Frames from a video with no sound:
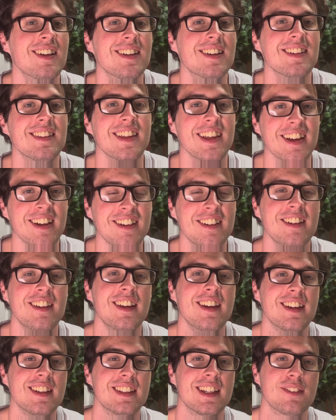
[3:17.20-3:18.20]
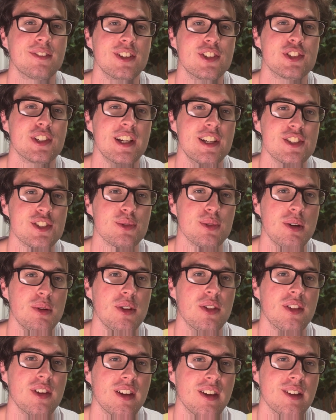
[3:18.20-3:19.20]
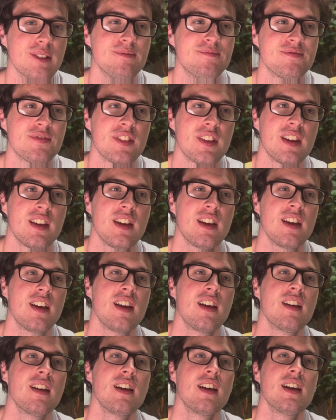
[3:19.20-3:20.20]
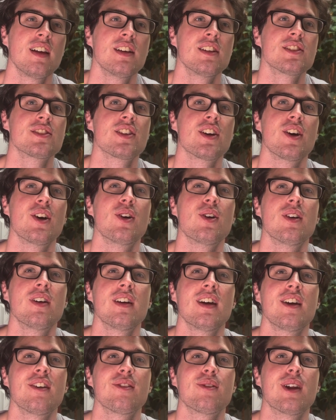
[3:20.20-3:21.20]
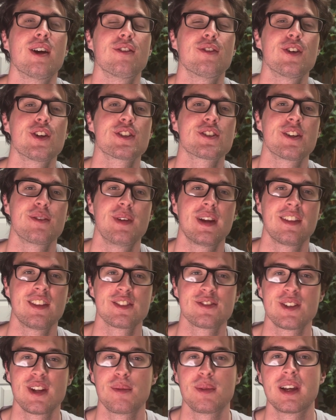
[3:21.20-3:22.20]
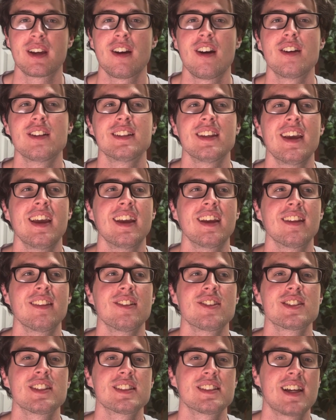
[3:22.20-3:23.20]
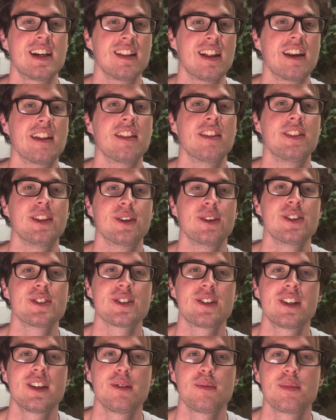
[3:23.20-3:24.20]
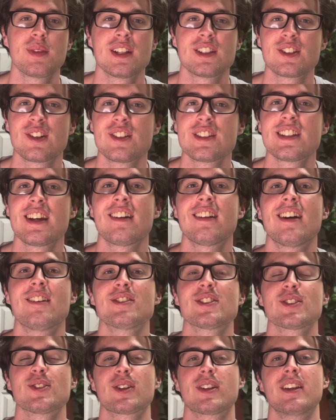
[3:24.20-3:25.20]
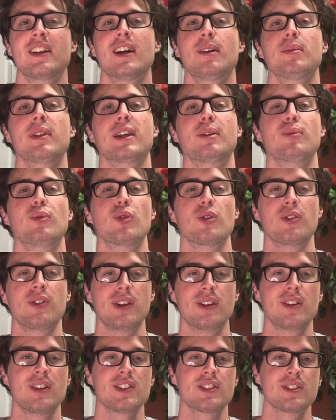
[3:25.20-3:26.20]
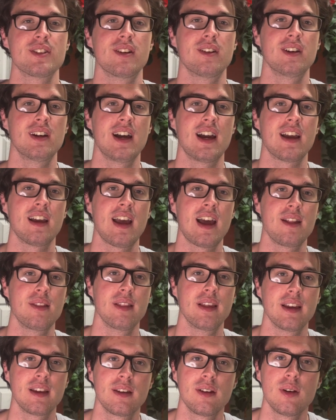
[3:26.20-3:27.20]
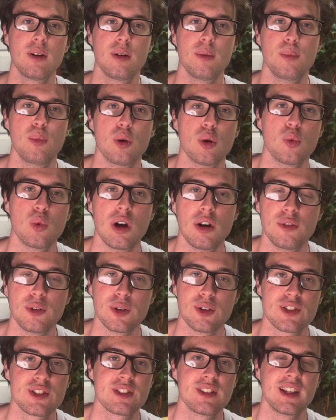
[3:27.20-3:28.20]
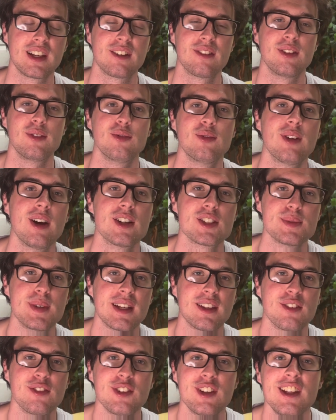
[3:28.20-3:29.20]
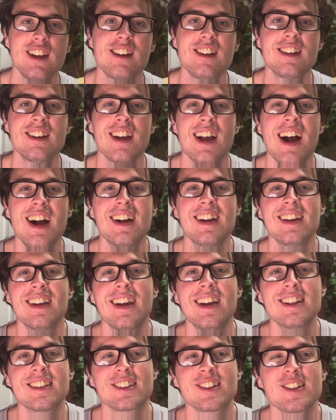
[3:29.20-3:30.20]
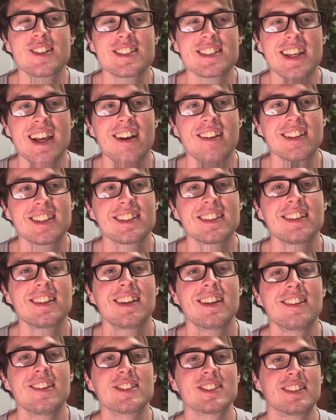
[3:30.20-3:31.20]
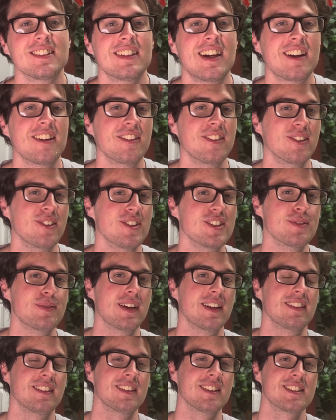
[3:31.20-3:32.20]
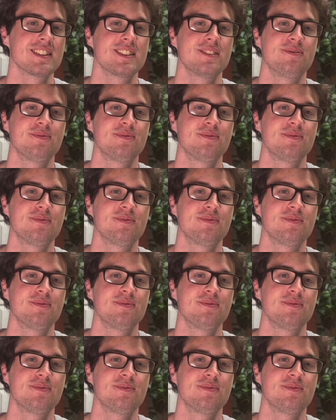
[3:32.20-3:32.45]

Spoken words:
yeah, it can definitely change the way we think. So when I first started making this video, I'm like, oh dang, there's not a lot of theories on it, but it turns out I was just looking up more theories, so I had more well-versed when I was making the video, and it turns out there's a lot of theories about this,